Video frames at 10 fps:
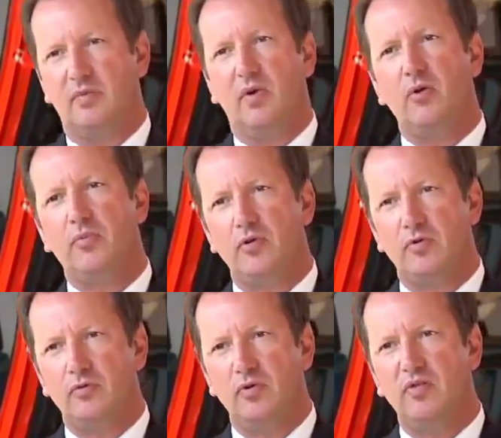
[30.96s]
it's from our point
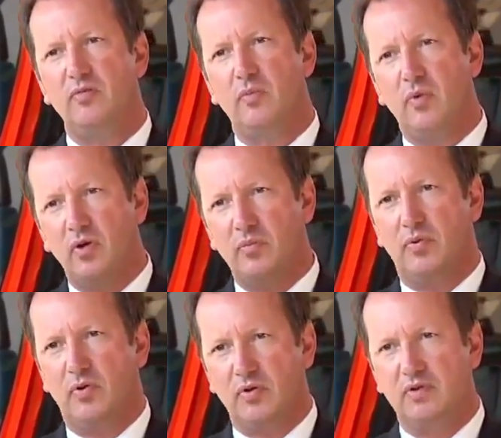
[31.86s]
of view even more
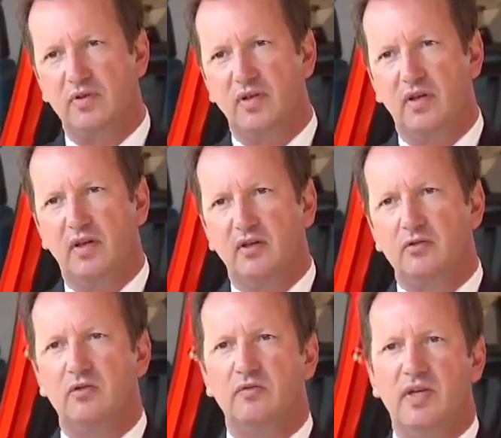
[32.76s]
important
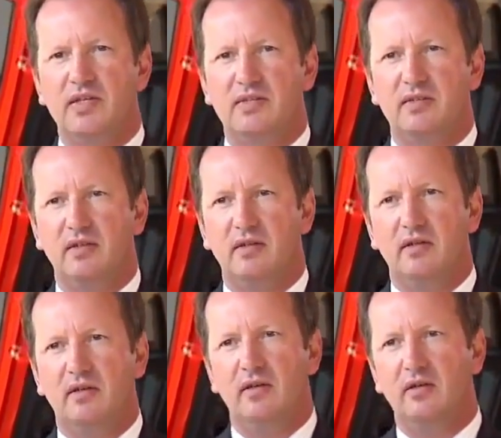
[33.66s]
to invest
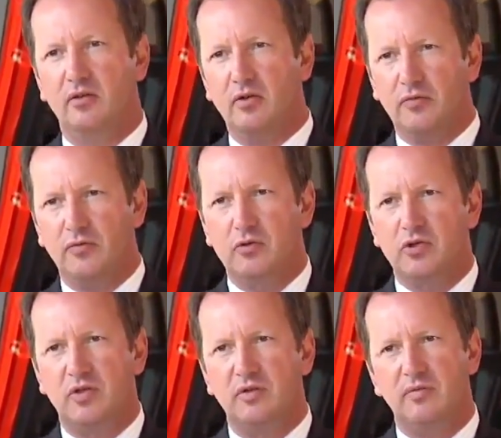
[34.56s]
in your
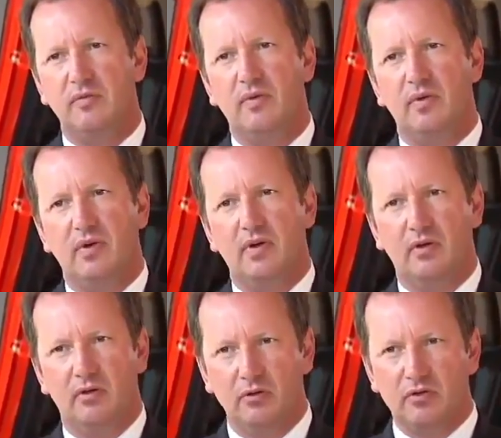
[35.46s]
future,
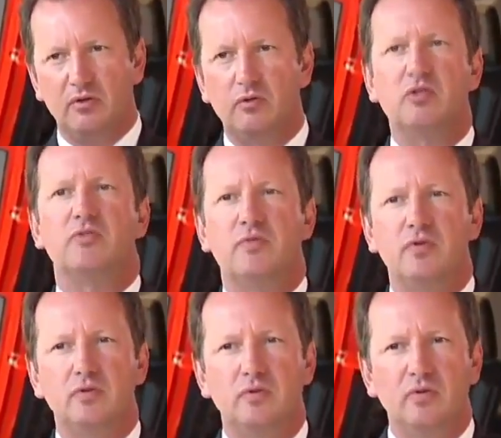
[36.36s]
in new solutions for
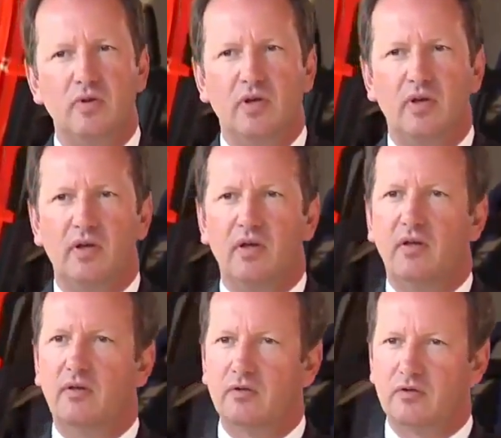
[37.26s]
you,
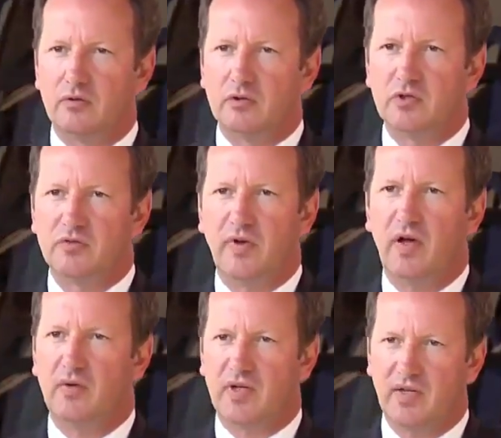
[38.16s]
in new solutions for
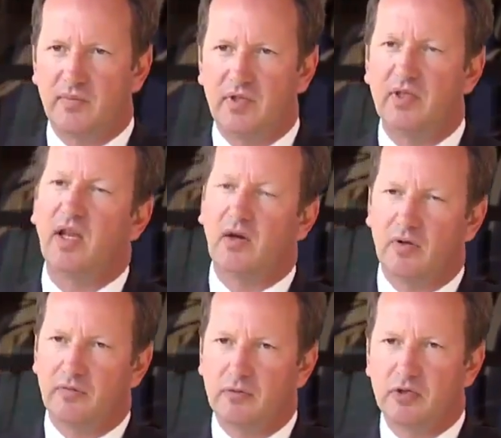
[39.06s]
our company, in
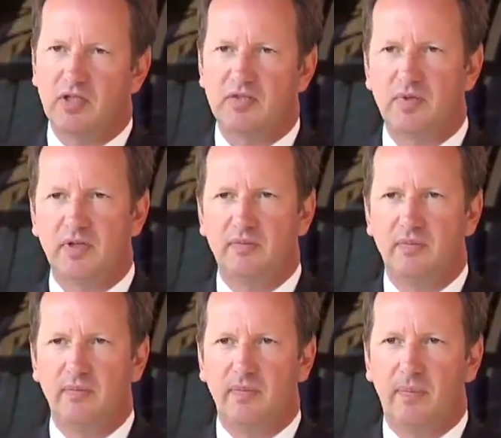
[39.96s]
our future as well.
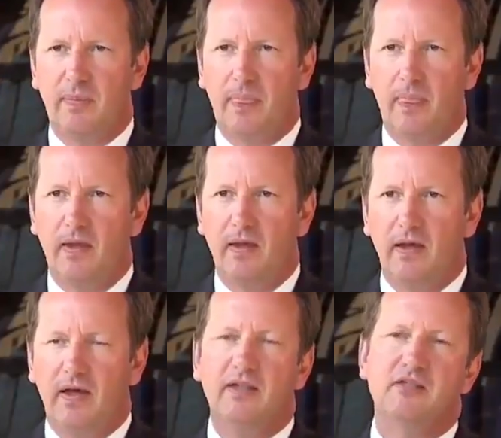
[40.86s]

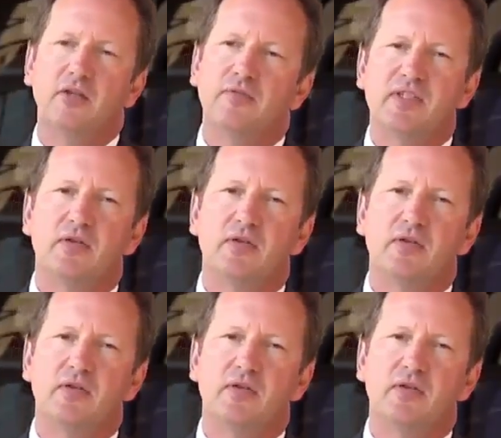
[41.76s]
And it's not